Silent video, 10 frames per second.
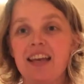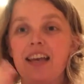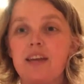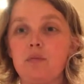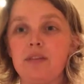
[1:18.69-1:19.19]

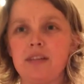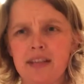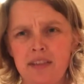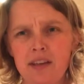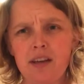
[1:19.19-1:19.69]
and I
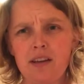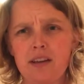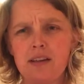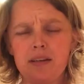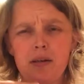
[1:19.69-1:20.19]
think
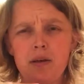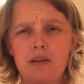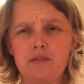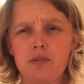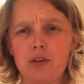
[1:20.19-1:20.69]

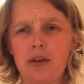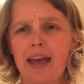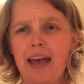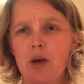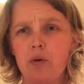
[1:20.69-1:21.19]
I've taught you
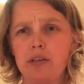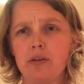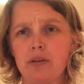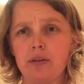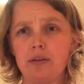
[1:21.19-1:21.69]
how are
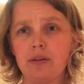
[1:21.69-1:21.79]
you.